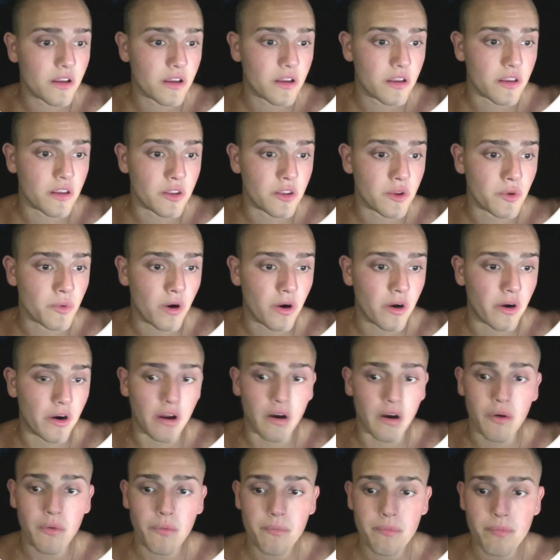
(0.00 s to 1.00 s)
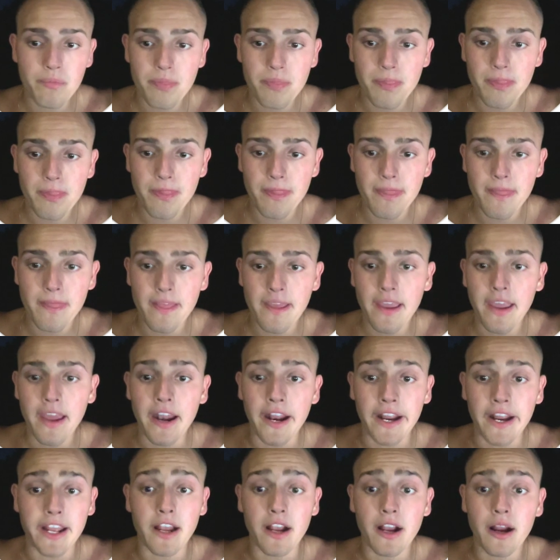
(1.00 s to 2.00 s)
URL. And
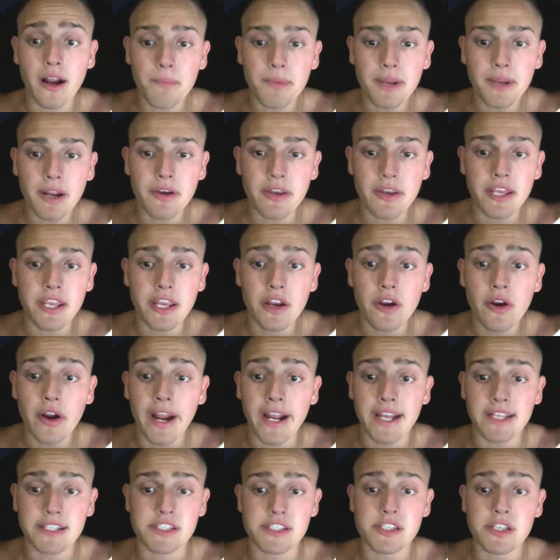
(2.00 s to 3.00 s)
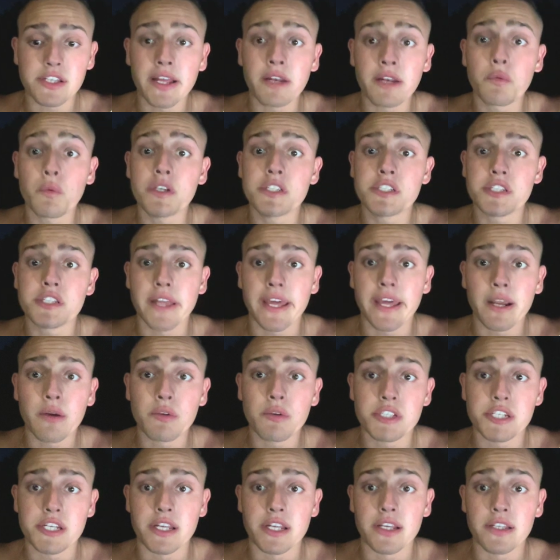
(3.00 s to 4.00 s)
I can come down here, I can select which
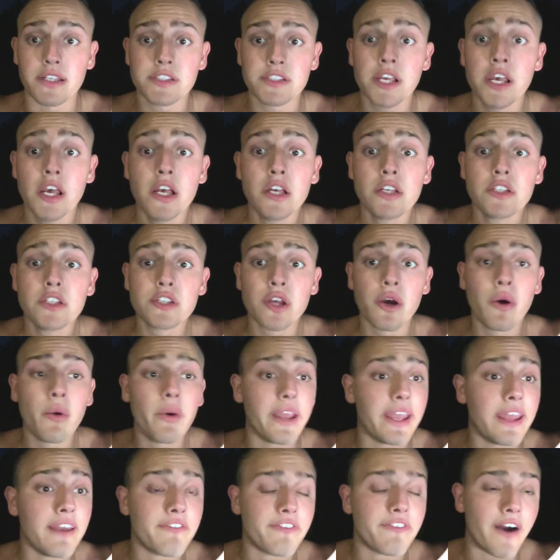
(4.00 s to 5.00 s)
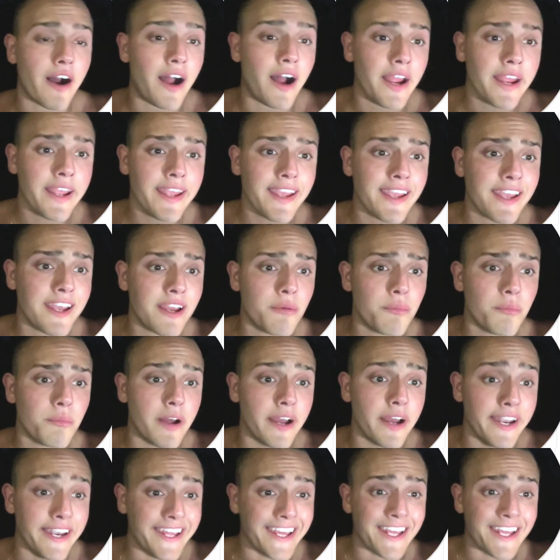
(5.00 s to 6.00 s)
language it is. So if I am
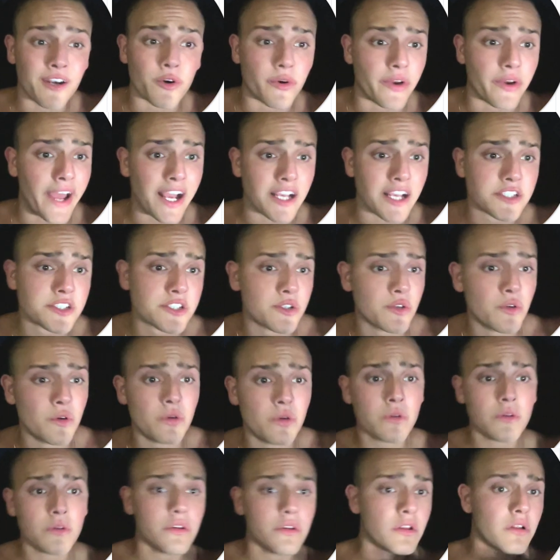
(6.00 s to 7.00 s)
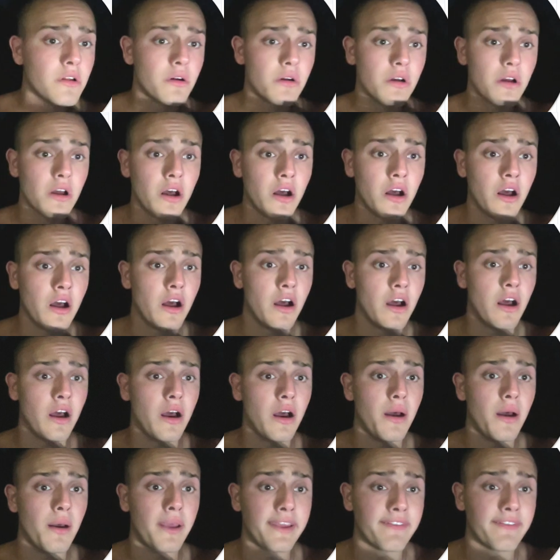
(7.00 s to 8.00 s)
an international,
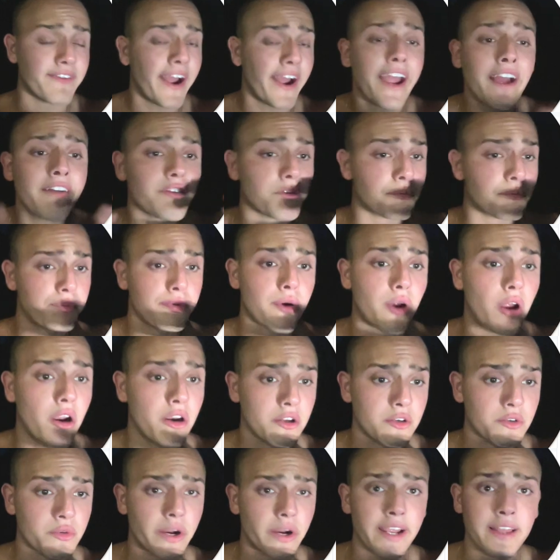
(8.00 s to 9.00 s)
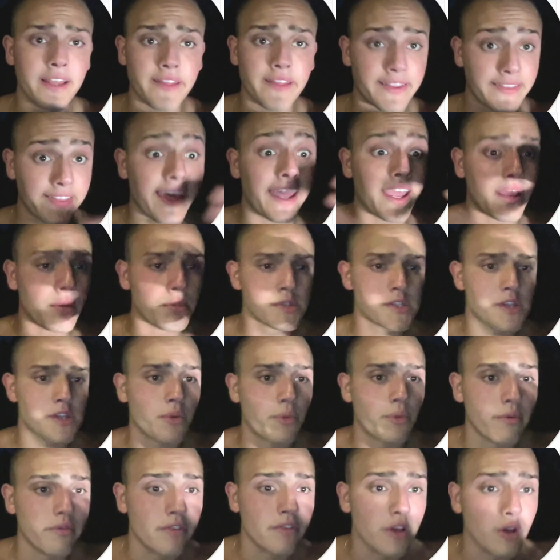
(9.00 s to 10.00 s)
if I have a product, right, like the Amazon
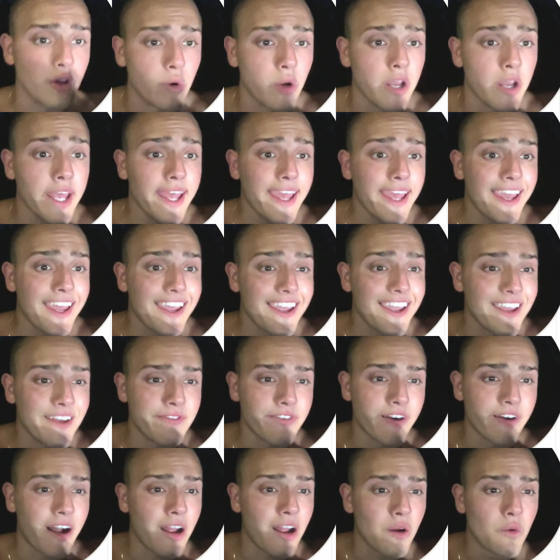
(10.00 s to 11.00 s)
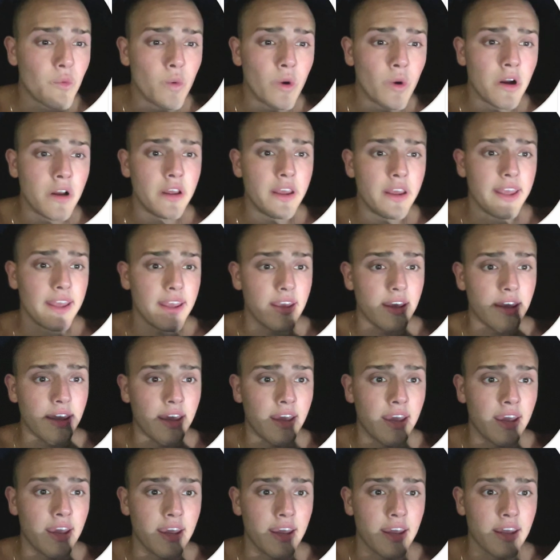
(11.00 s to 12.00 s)
review, if I want
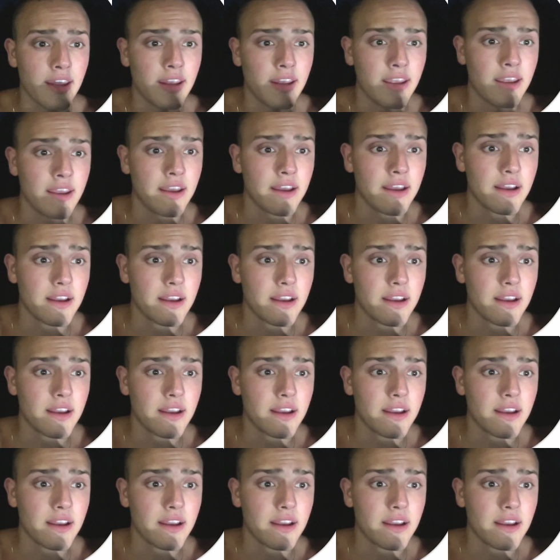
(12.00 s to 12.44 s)
a